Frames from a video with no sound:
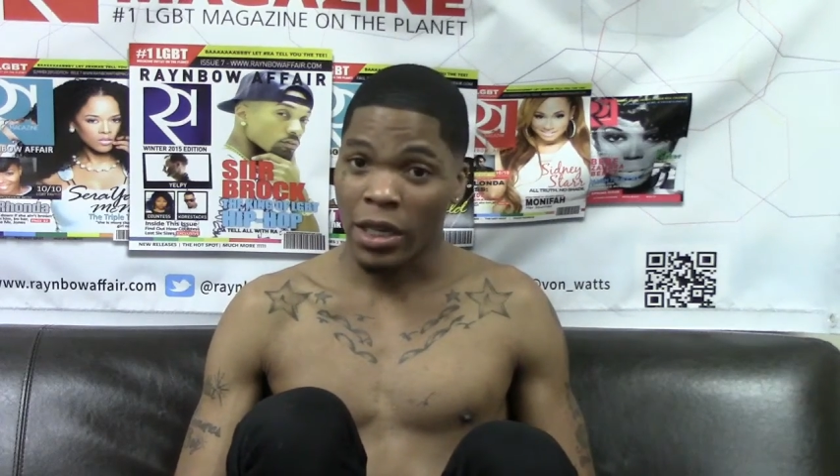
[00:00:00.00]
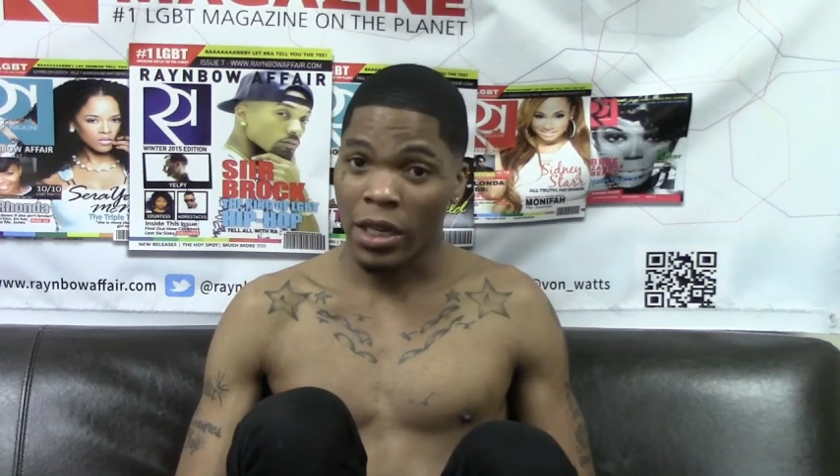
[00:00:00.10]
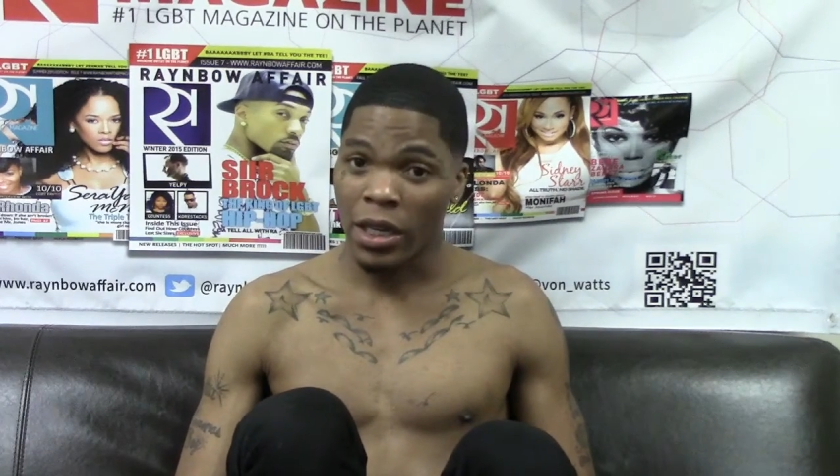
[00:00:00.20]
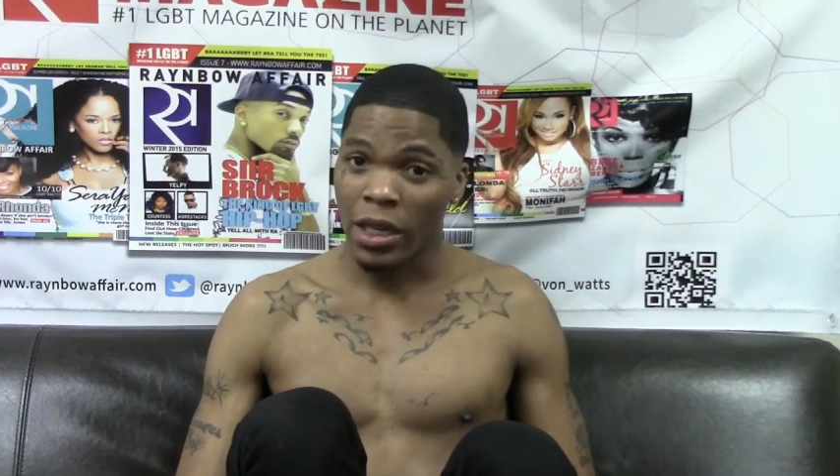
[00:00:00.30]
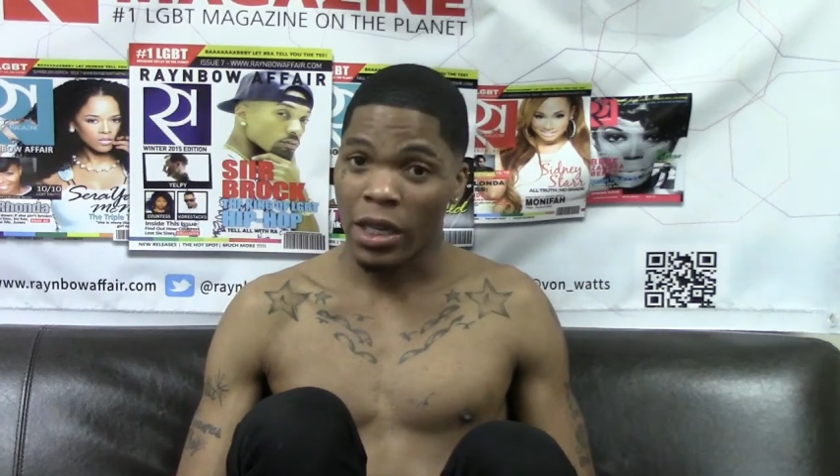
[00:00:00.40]

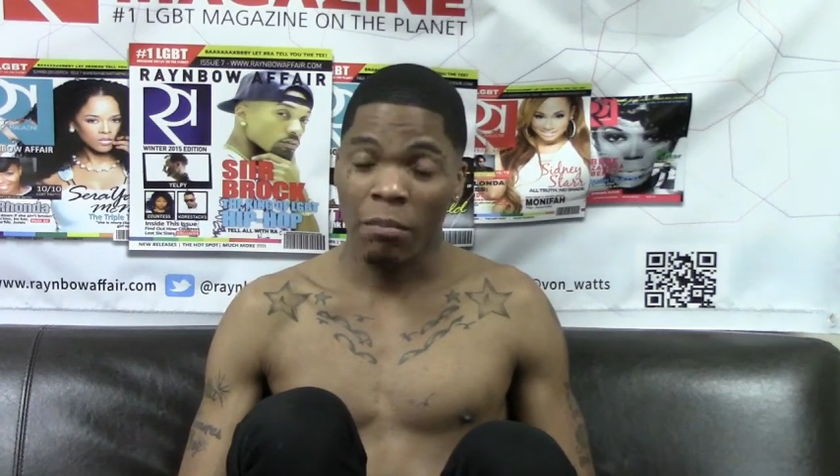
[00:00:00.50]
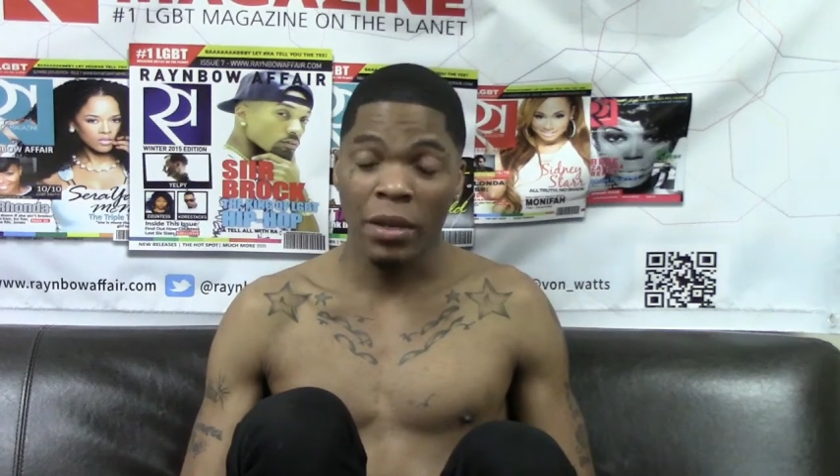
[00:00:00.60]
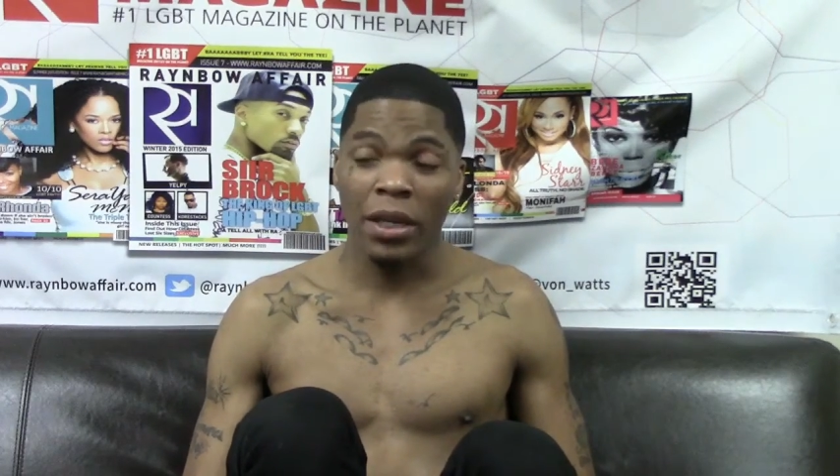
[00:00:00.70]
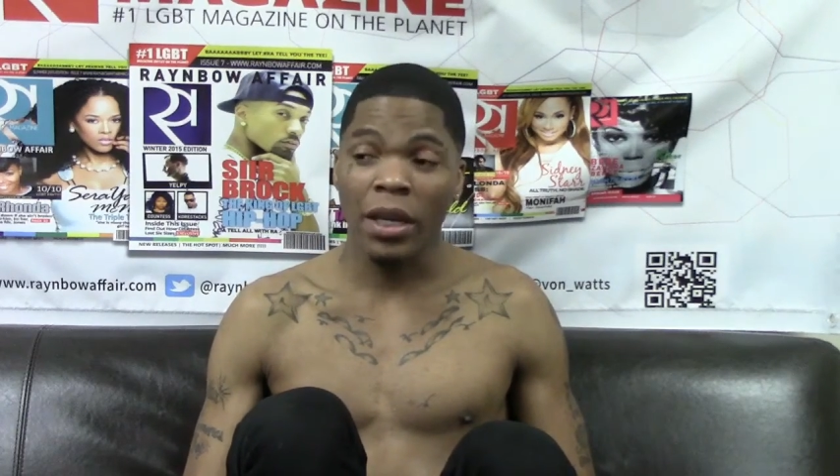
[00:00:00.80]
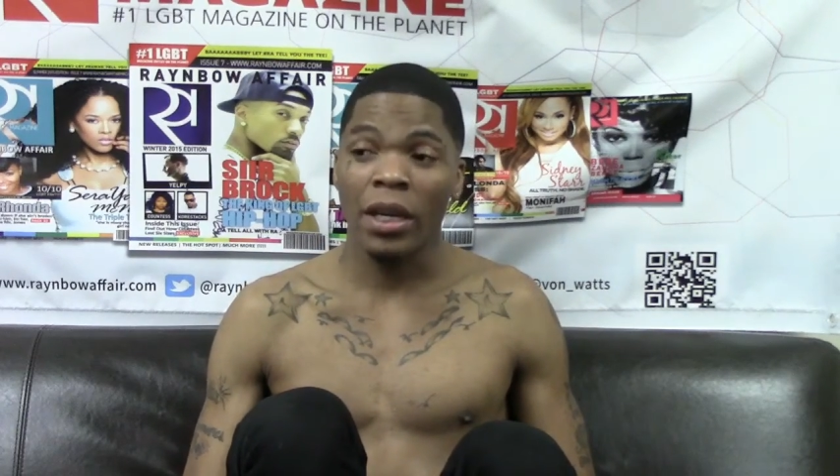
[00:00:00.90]
That's good.
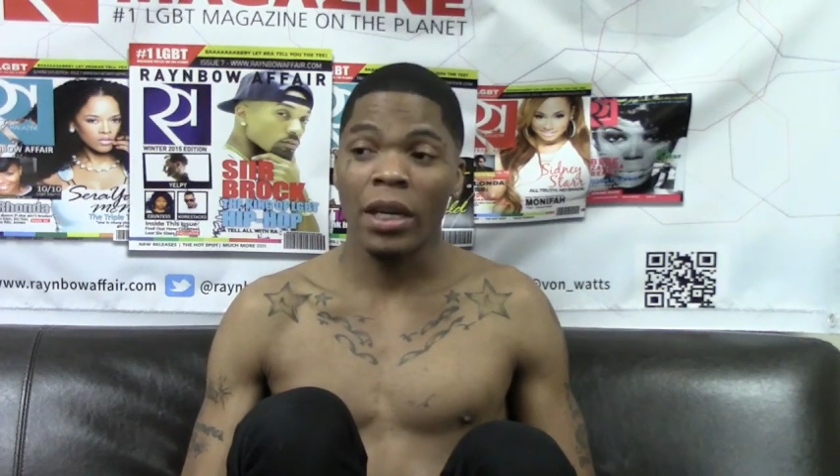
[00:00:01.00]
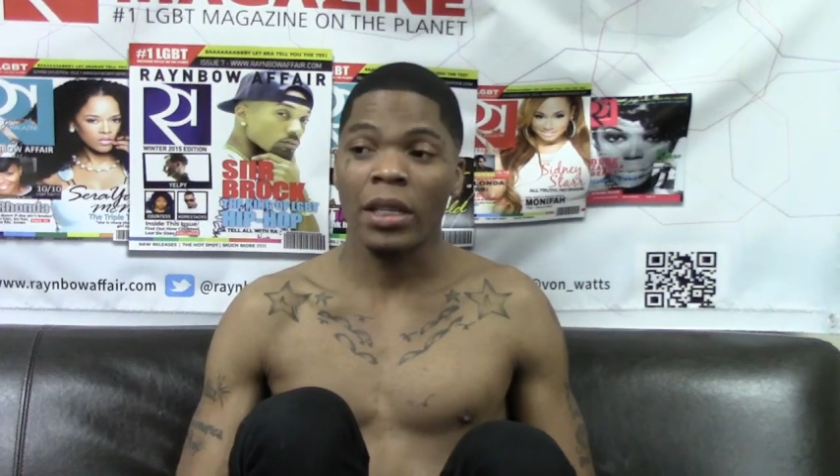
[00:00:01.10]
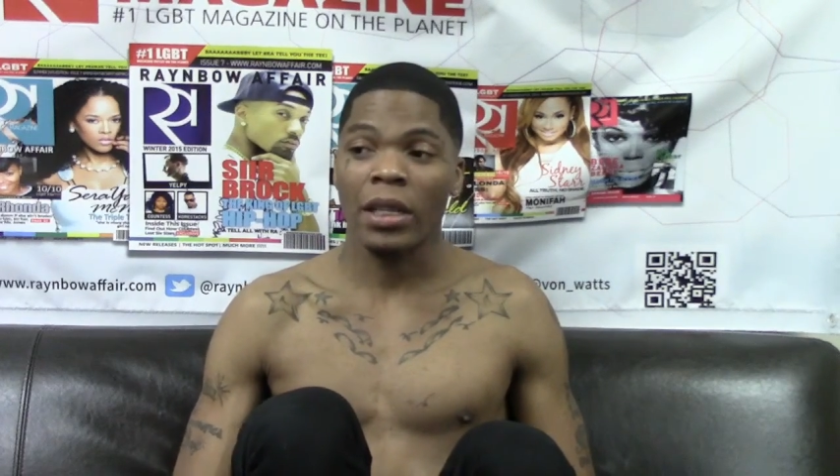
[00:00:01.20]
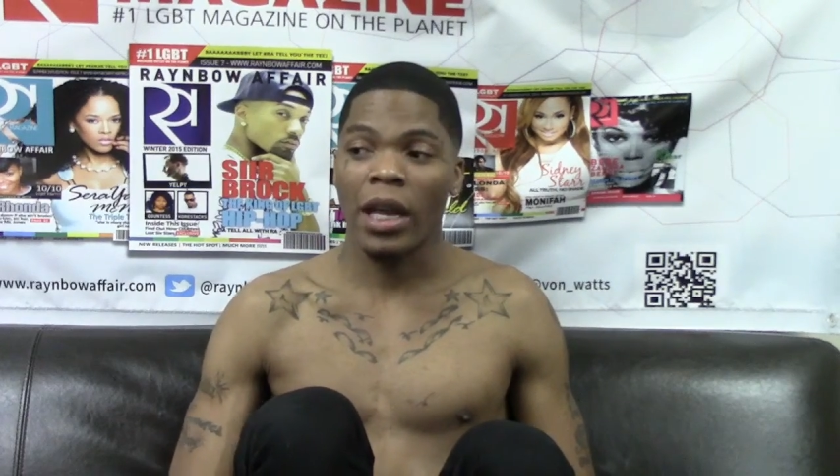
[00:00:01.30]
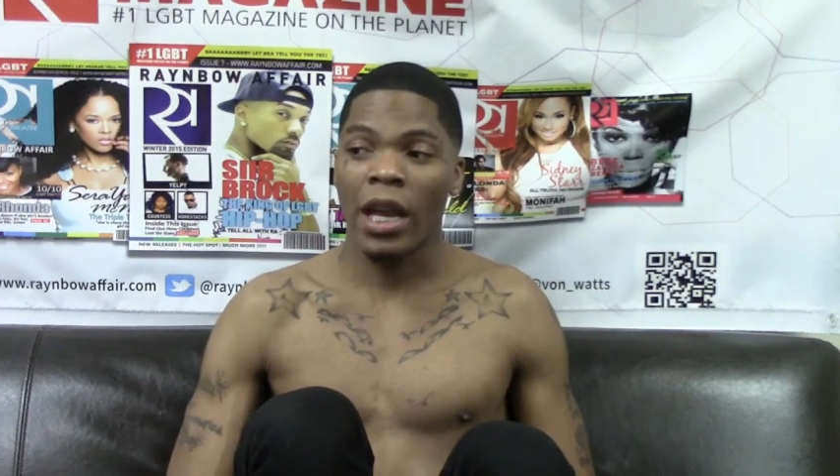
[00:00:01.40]
Because